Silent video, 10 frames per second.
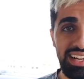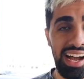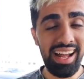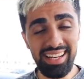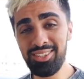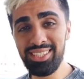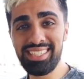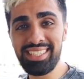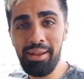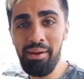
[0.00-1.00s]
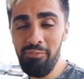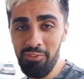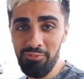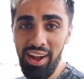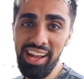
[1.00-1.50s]
I literally just came out
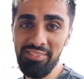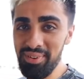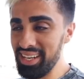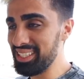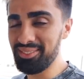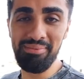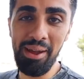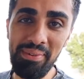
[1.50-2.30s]
for 5 minutes with my